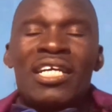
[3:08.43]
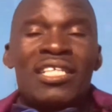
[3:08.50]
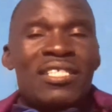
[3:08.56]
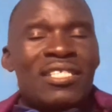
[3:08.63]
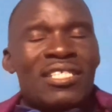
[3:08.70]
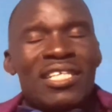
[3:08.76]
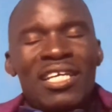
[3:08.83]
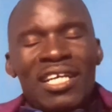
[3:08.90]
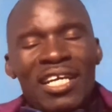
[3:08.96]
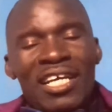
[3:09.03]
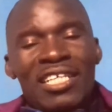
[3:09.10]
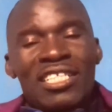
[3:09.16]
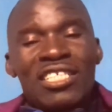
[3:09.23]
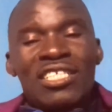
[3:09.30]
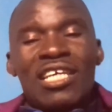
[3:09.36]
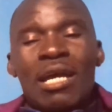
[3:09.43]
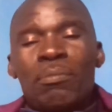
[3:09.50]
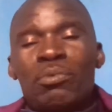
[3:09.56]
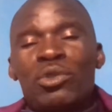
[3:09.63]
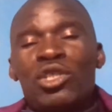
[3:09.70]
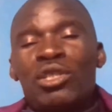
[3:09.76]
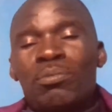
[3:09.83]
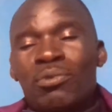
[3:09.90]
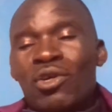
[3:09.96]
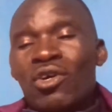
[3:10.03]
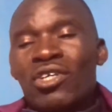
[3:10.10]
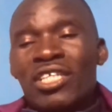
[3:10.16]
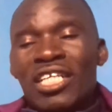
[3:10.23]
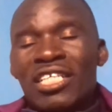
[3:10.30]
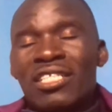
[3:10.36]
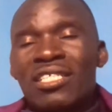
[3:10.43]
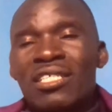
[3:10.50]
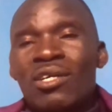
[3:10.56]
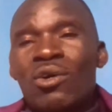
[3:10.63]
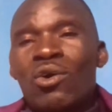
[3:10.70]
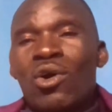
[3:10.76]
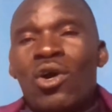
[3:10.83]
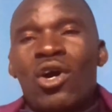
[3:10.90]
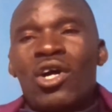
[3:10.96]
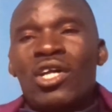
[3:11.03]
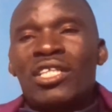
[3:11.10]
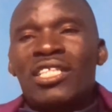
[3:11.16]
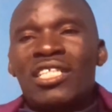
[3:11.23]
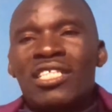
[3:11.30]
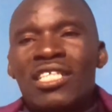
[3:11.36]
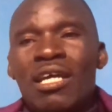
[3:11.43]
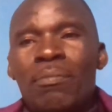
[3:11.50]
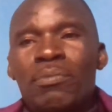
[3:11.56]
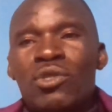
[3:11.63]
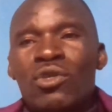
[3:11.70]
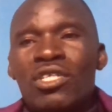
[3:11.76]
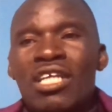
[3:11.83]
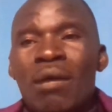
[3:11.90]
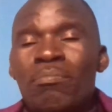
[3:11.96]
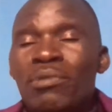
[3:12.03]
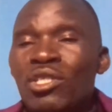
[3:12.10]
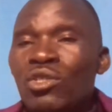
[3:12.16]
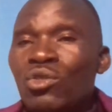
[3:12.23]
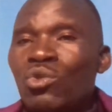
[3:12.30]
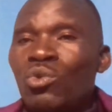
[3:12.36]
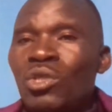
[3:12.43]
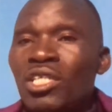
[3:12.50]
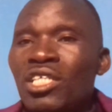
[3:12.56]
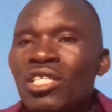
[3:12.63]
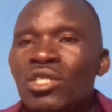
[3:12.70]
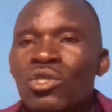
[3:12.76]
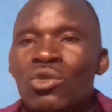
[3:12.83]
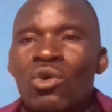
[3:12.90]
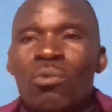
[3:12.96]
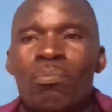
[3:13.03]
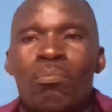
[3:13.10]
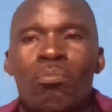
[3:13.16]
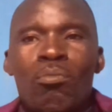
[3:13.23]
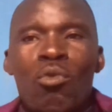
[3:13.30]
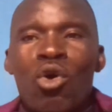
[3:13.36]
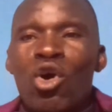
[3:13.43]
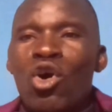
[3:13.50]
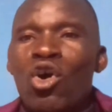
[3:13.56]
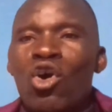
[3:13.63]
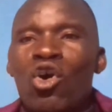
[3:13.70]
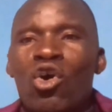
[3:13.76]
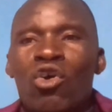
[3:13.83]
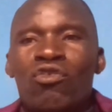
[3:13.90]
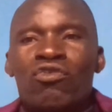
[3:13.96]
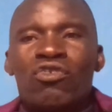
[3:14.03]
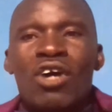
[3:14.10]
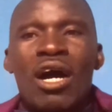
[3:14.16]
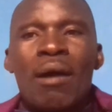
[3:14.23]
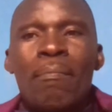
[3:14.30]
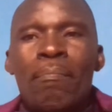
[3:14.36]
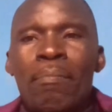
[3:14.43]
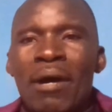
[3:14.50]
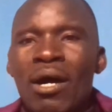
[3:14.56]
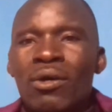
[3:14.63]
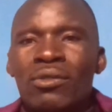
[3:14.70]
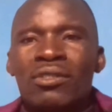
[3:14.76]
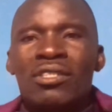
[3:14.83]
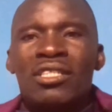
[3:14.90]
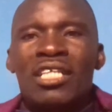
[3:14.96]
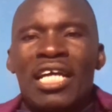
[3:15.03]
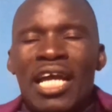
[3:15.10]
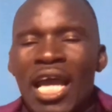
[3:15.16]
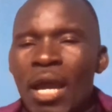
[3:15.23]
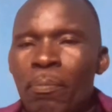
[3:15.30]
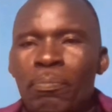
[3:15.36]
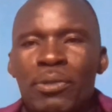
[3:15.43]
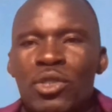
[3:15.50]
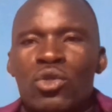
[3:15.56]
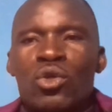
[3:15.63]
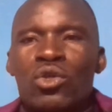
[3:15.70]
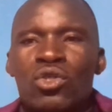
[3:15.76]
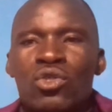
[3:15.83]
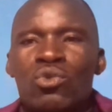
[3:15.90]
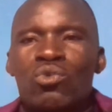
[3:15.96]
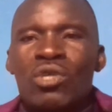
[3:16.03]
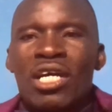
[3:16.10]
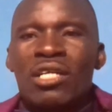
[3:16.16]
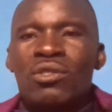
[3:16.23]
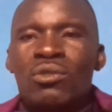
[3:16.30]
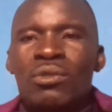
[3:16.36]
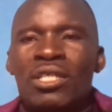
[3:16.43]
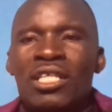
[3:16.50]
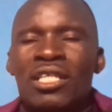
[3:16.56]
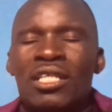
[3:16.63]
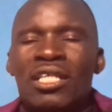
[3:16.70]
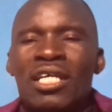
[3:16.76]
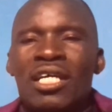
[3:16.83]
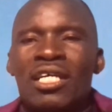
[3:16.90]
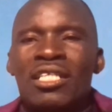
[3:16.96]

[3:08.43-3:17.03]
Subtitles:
It's still a discipleship context. All these episodes I've been doing is more of about the episodes we are doing.